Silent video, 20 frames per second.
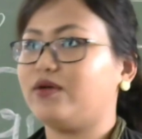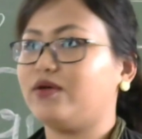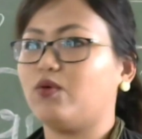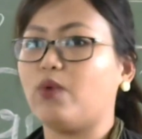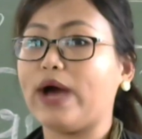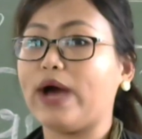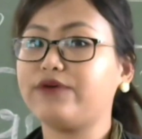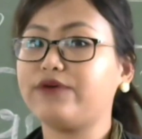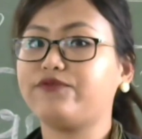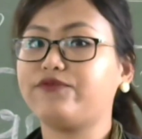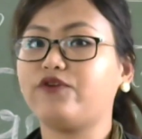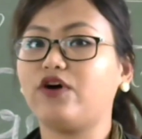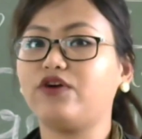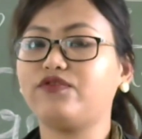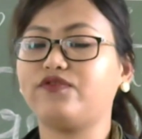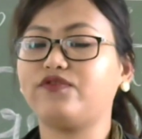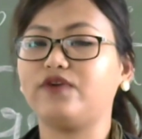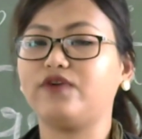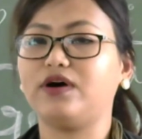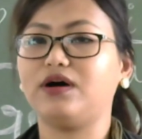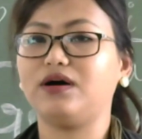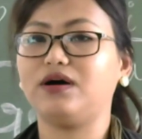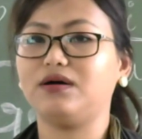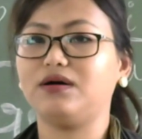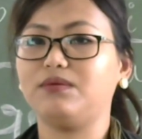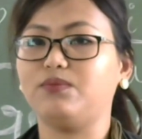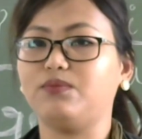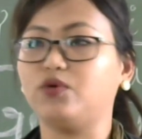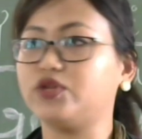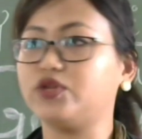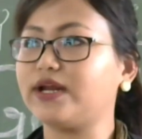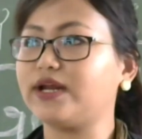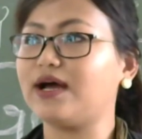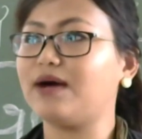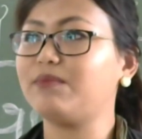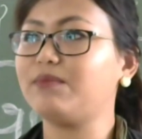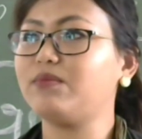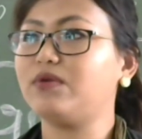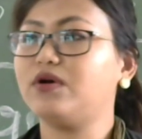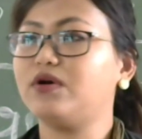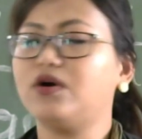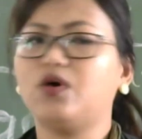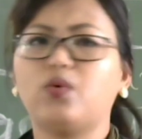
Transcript: wife of Buddhiram,